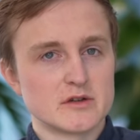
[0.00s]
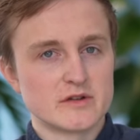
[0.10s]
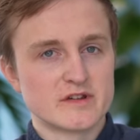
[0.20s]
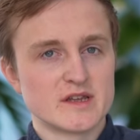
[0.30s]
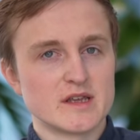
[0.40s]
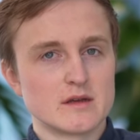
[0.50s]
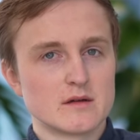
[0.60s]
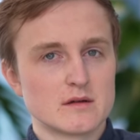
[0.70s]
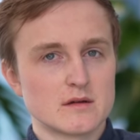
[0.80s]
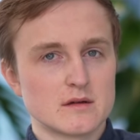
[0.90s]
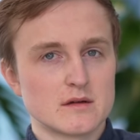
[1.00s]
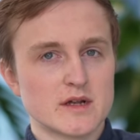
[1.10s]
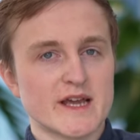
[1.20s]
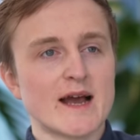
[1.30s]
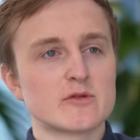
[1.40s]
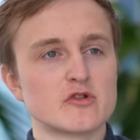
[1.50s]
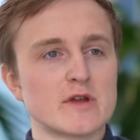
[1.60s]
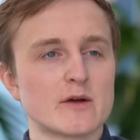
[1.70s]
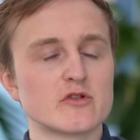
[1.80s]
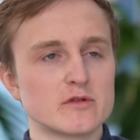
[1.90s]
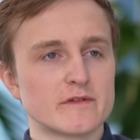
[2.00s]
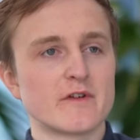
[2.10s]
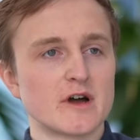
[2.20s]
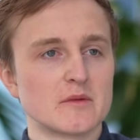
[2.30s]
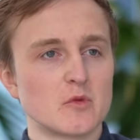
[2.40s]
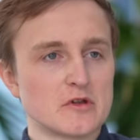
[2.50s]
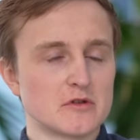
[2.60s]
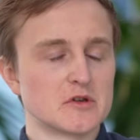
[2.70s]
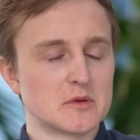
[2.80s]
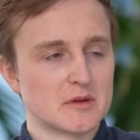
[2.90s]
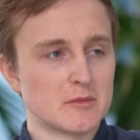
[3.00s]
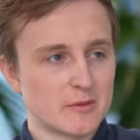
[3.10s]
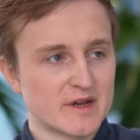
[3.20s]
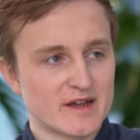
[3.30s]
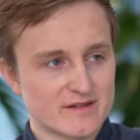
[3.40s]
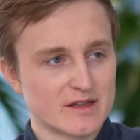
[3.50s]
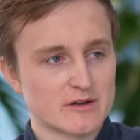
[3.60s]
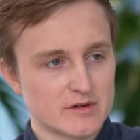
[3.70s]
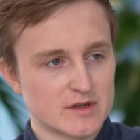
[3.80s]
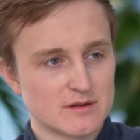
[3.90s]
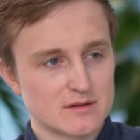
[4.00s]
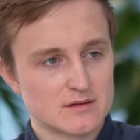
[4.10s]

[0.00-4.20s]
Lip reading: Do you see, like, how do you define what you do at the moment as a career?